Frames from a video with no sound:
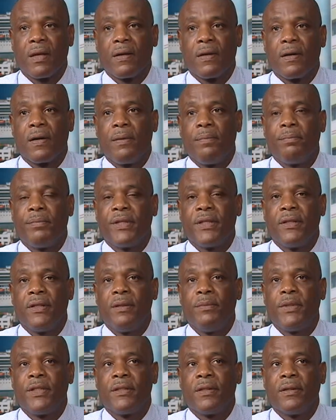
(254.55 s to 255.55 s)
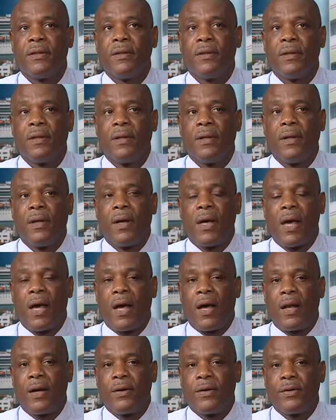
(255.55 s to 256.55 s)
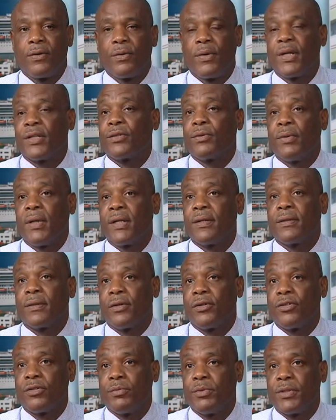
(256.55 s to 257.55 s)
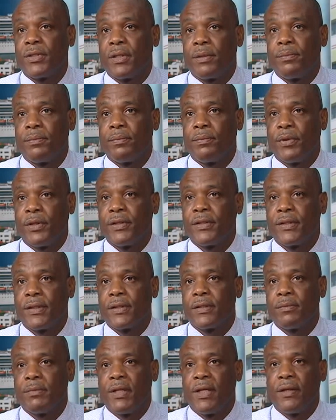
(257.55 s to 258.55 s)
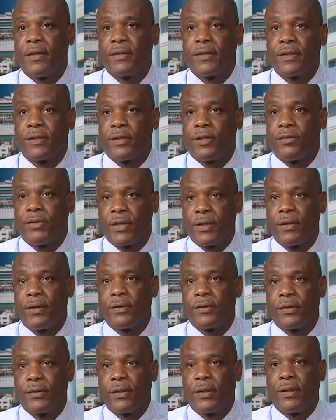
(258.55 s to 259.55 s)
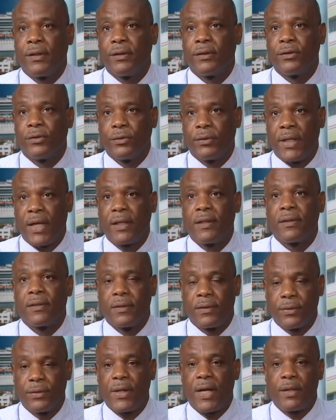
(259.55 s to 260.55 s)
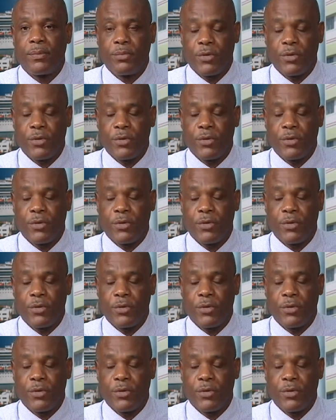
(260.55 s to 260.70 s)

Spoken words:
Company Limited, and DOWASCO had to contribute some $0.6 million, $600,000 to that